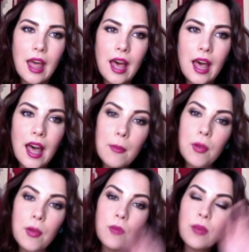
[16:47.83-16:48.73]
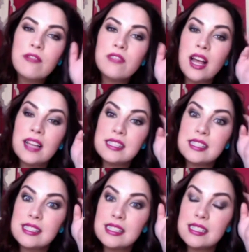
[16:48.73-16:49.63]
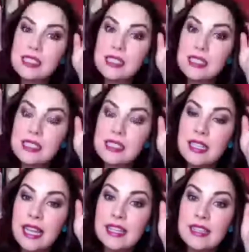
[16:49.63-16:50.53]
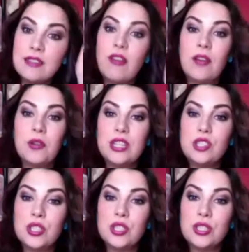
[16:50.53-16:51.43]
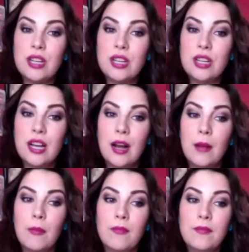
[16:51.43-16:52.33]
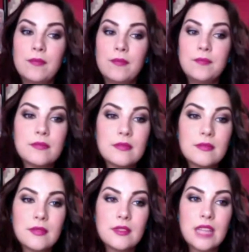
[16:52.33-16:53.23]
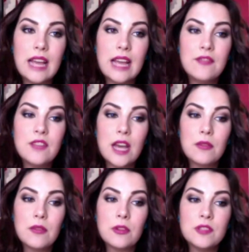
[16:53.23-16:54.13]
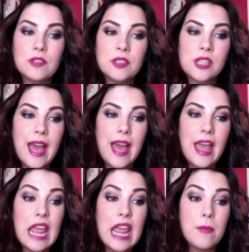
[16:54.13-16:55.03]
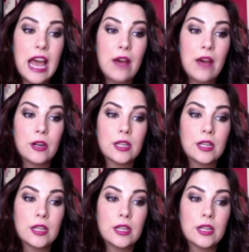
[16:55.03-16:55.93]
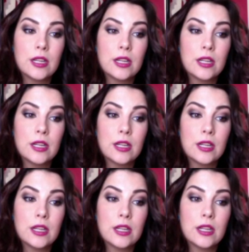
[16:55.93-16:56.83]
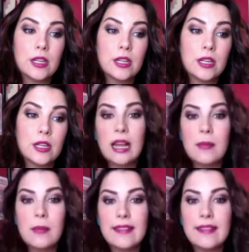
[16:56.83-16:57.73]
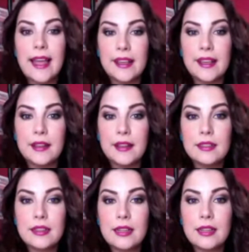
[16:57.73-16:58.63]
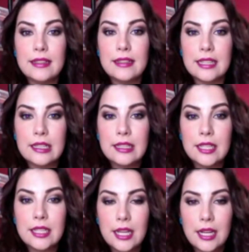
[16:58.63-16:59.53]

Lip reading: Revlon's Naked Foundation. I've got reviews on that and the powder. It's good. I mean, I like it. I dig it.